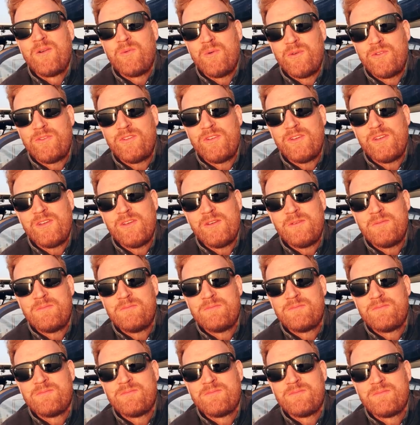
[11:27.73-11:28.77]
we'll see you,
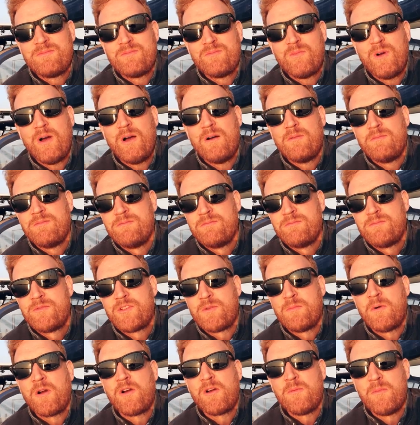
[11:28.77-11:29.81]
well,
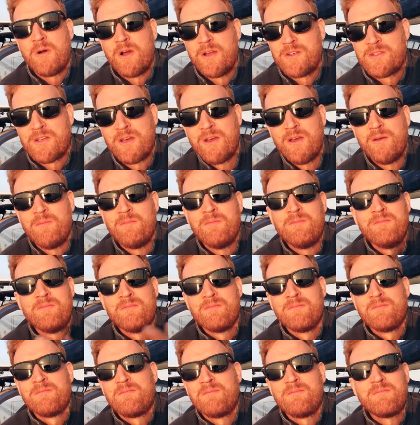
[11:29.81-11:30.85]
tomorrow my time,
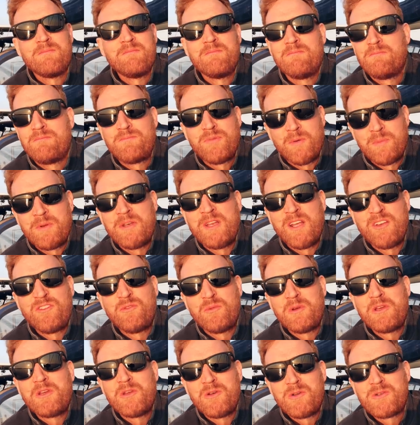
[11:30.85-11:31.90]
probably next
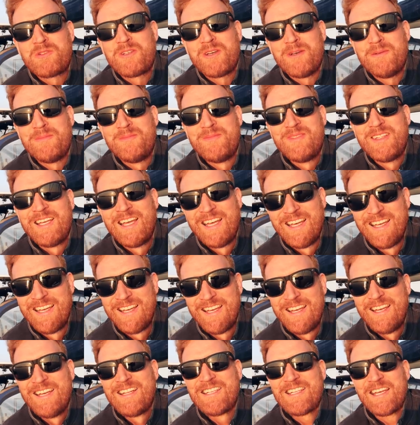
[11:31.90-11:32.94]
week your time.
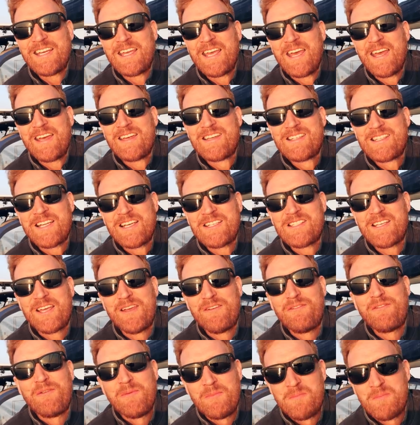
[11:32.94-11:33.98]
Take care, stay
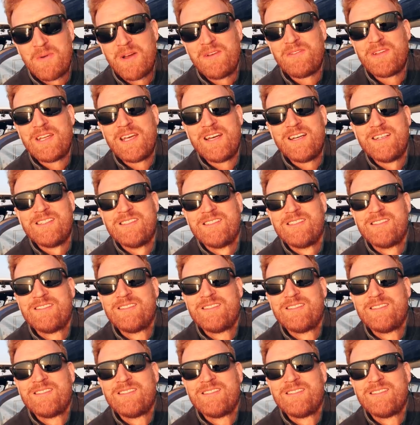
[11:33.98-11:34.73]
safe, bye for now.